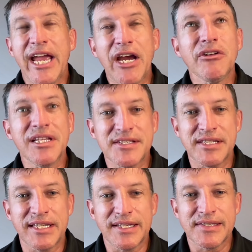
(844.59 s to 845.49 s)

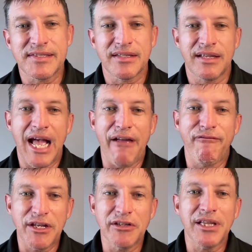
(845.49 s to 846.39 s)
carelessness, I
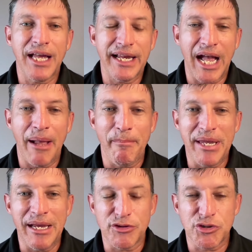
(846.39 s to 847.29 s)
feel like I'm
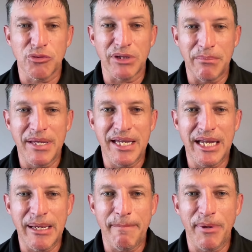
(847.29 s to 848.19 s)
being truly
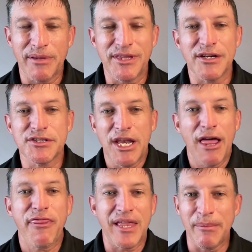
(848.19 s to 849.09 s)
me, but there's
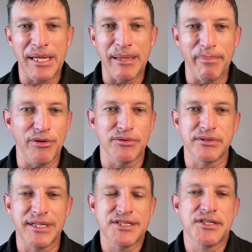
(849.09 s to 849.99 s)
nothing being
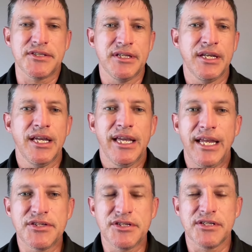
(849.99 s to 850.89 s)
built. It's
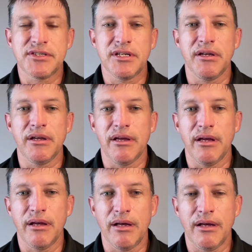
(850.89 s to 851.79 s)
just
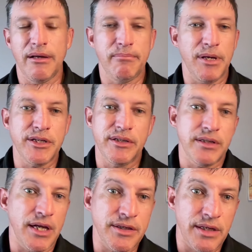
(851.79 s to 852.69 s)

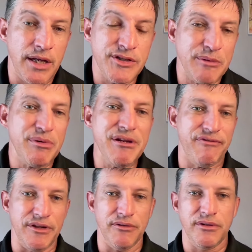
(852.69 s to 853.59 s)
a debris
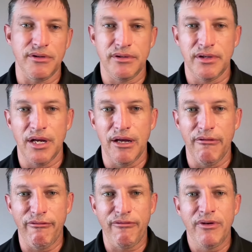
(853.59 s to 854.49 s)
field
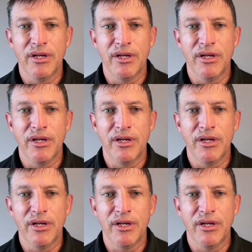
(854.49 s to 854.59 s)
of